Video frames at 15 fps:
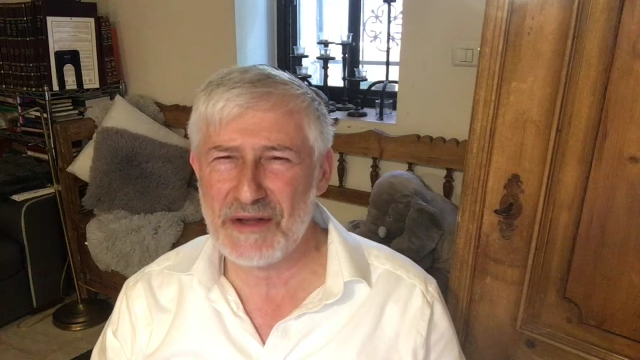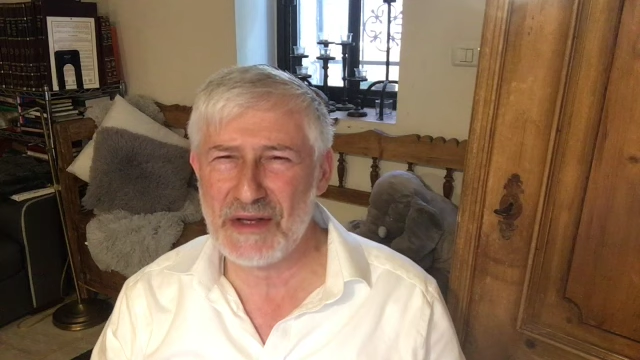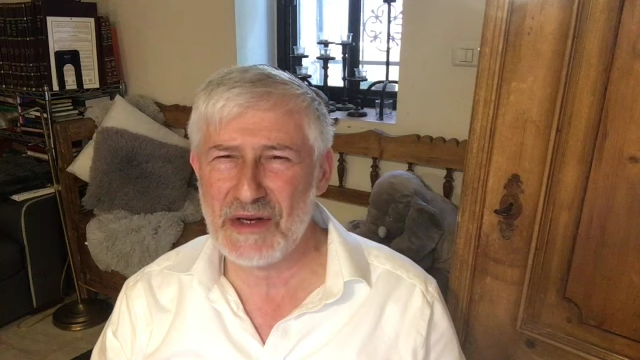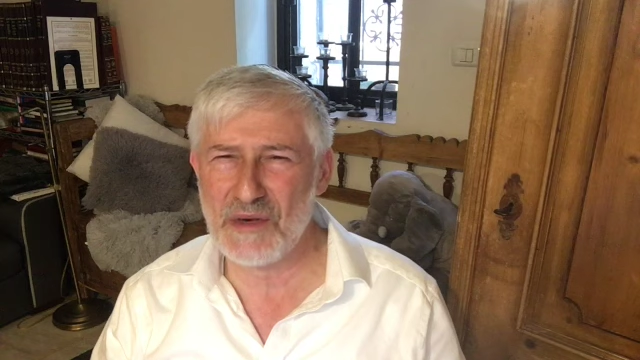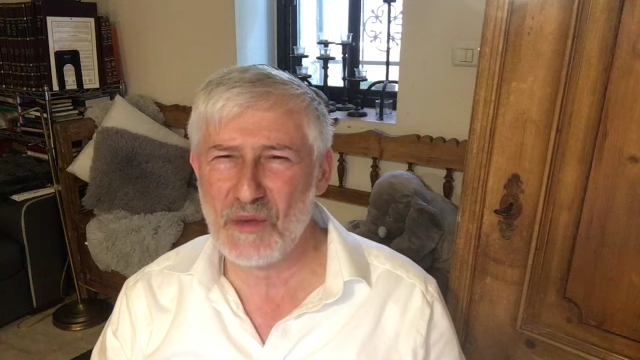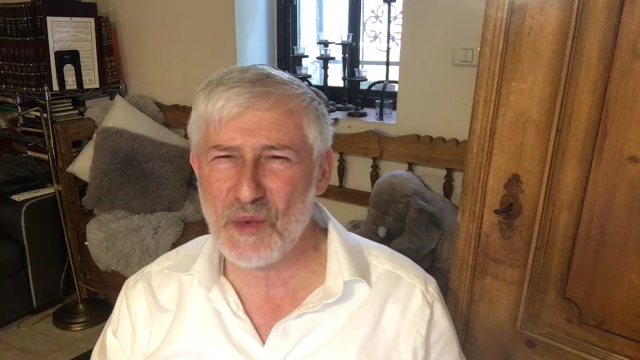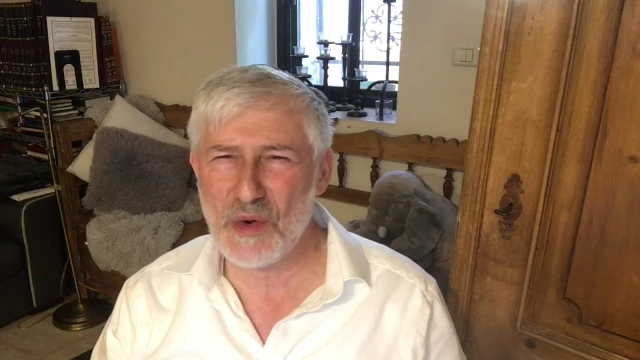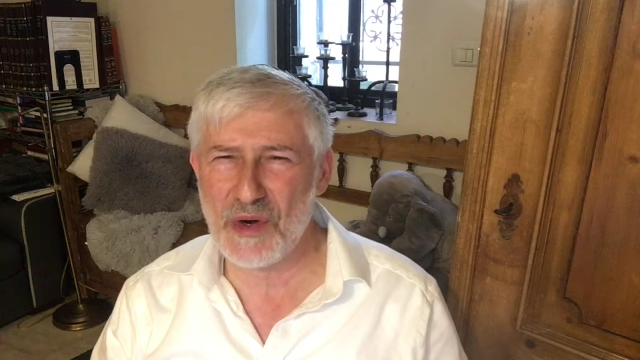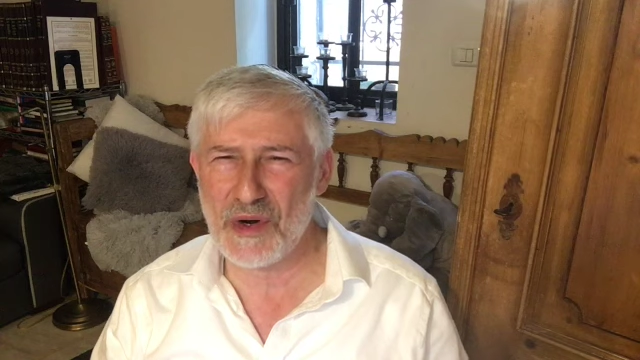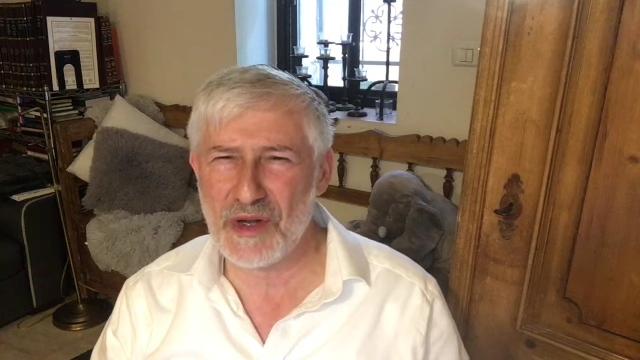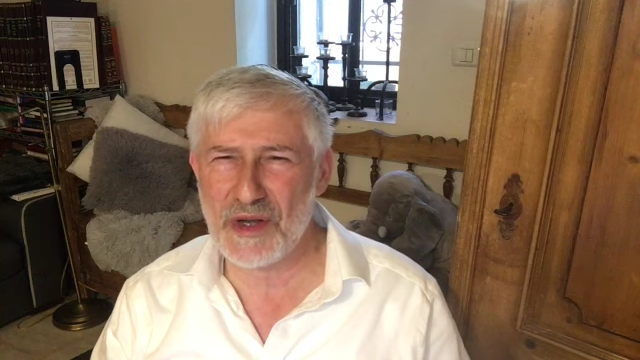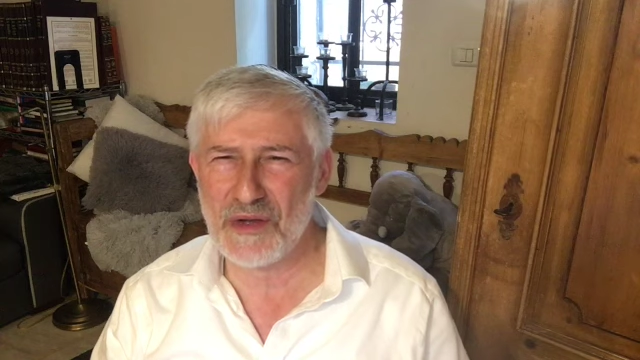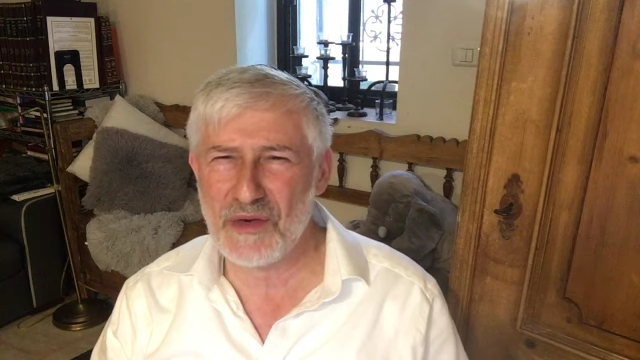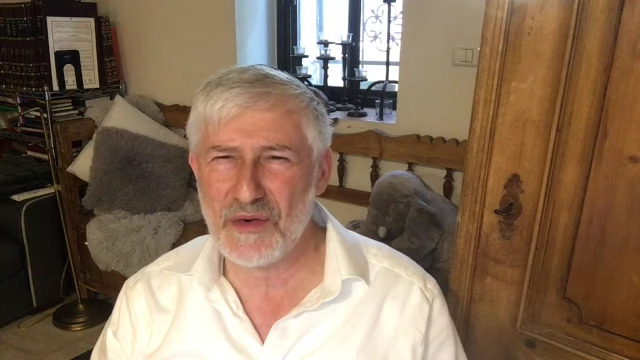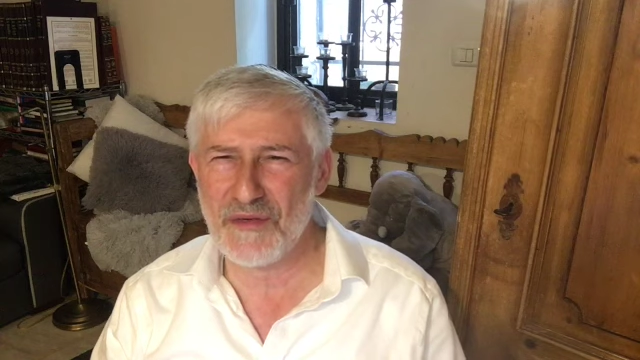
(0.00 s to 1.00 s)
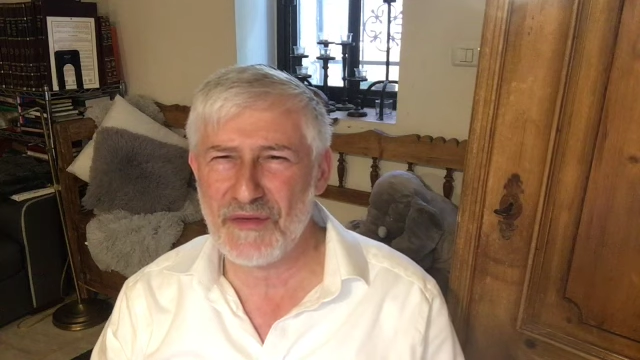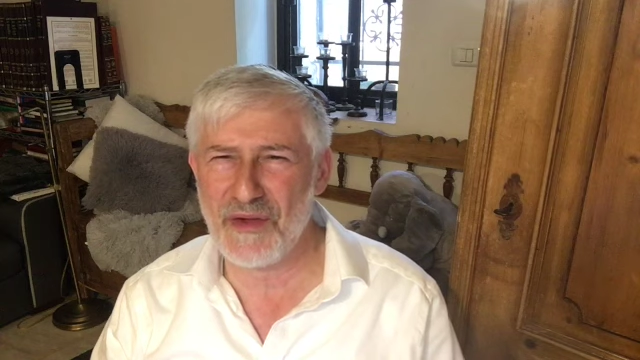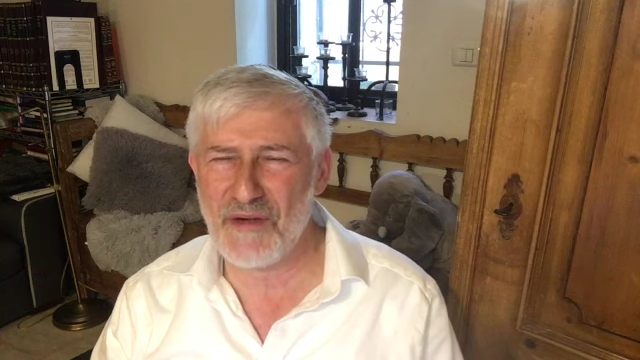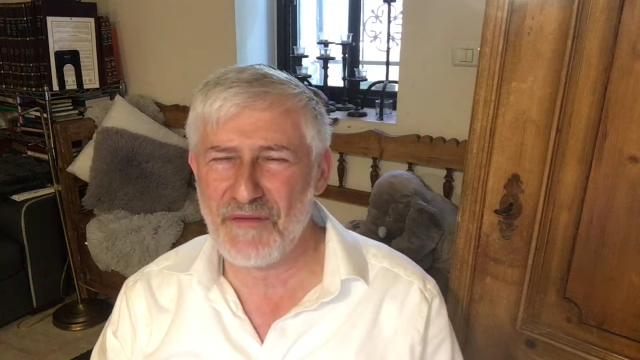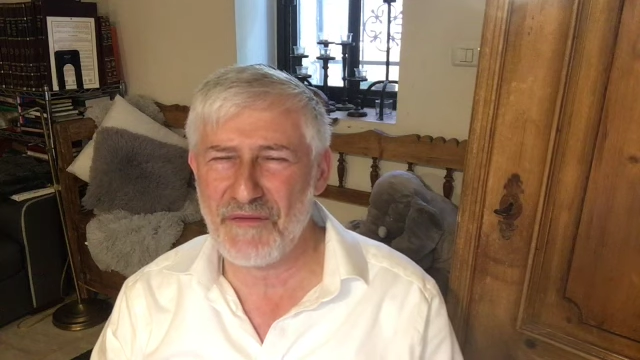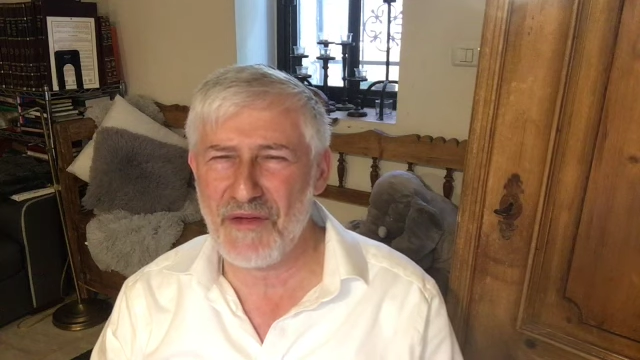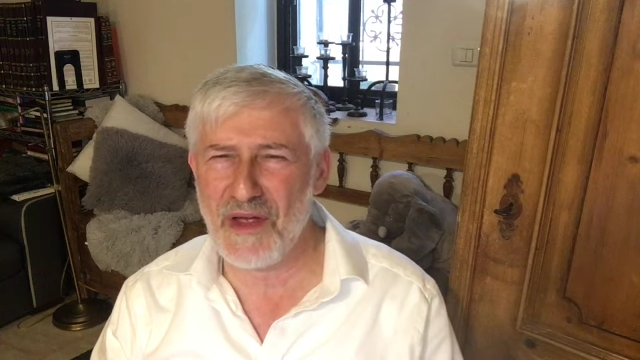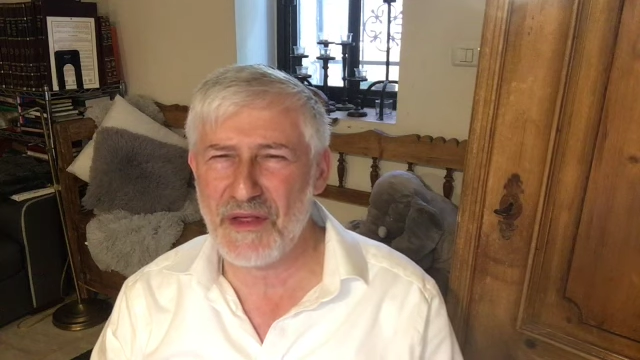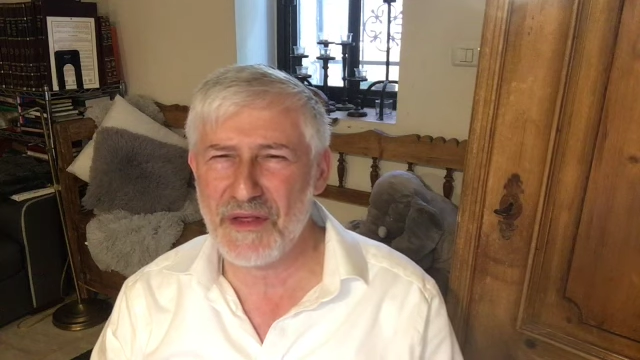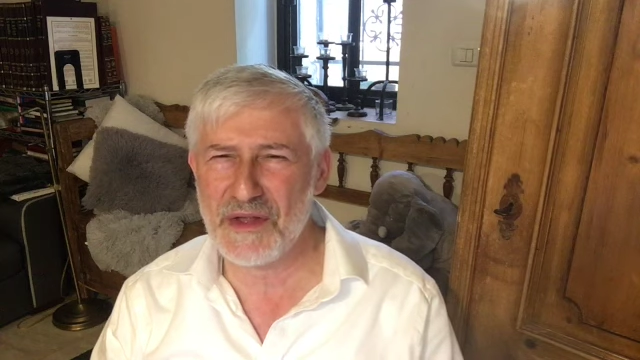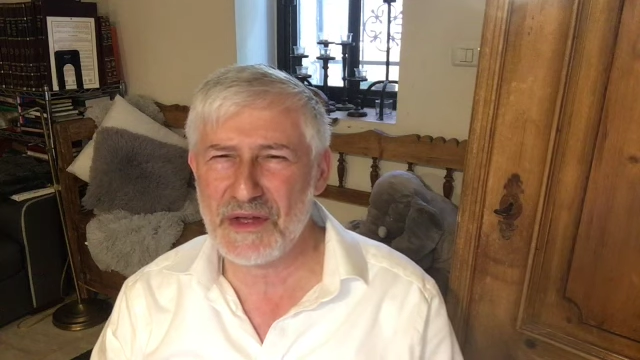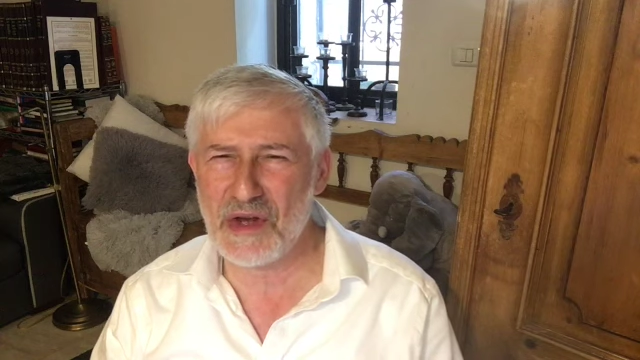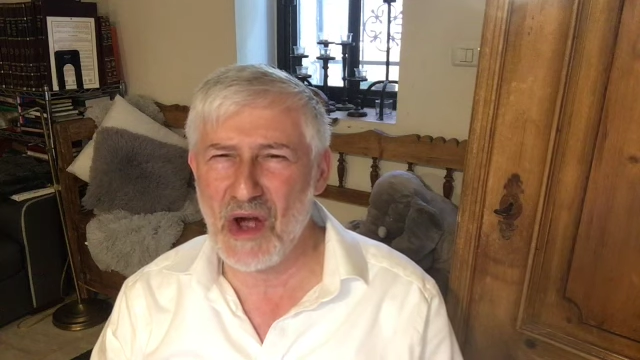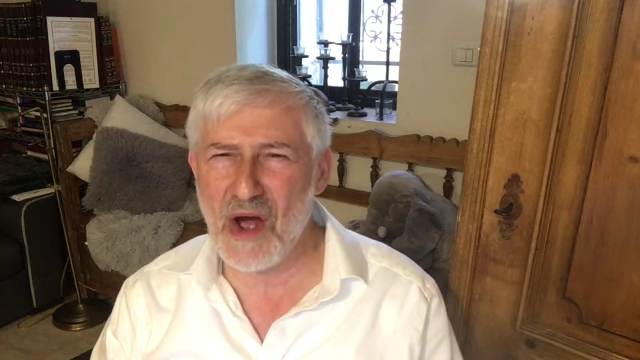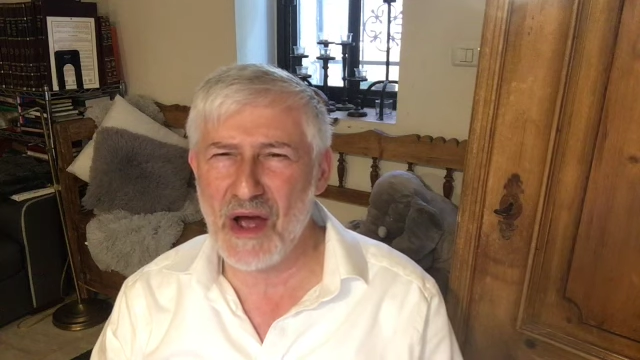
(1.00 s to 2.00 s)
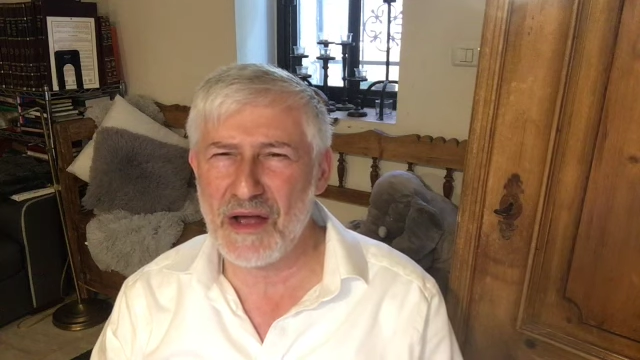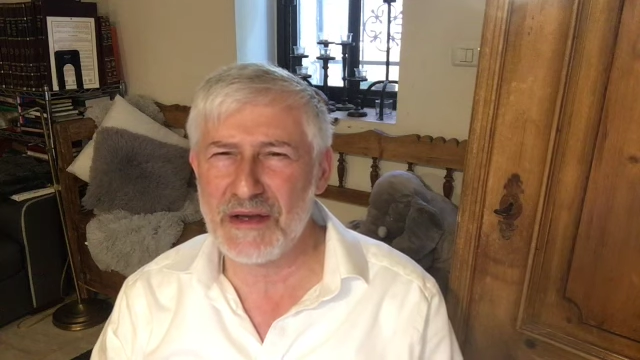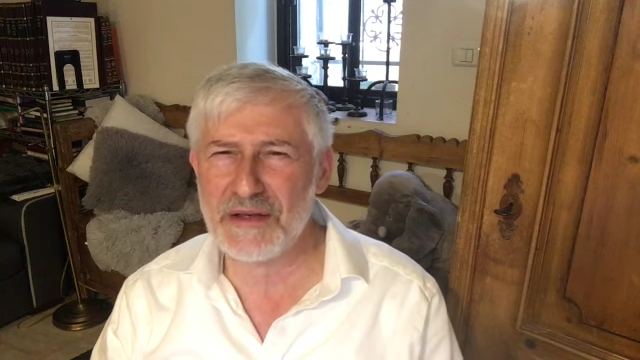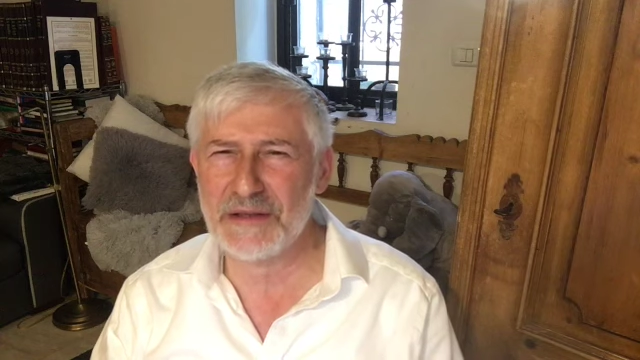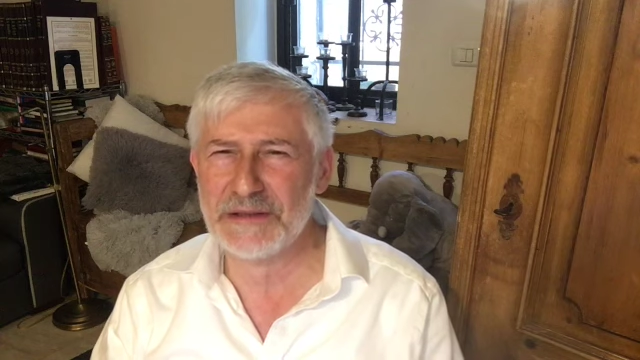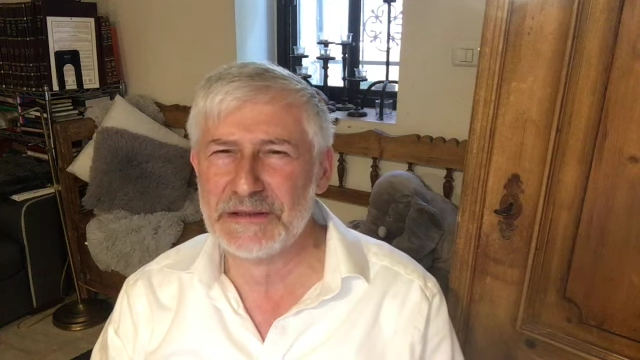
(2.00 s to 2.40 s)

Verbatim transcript: didn't work and you have faith in God.